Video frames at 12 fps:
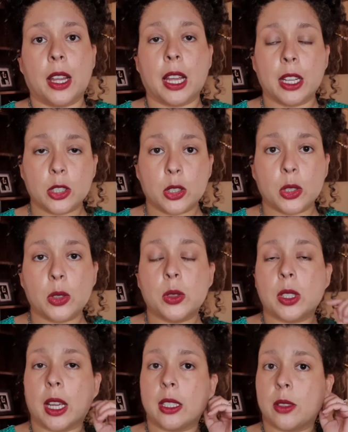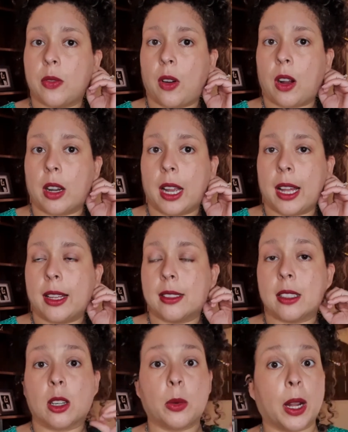issues as far
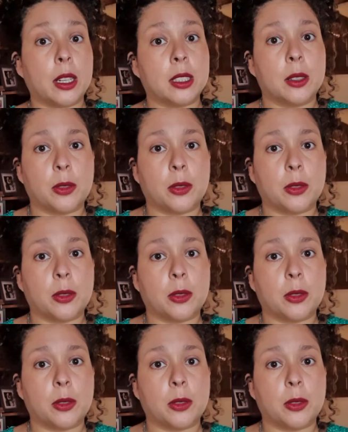as grounding,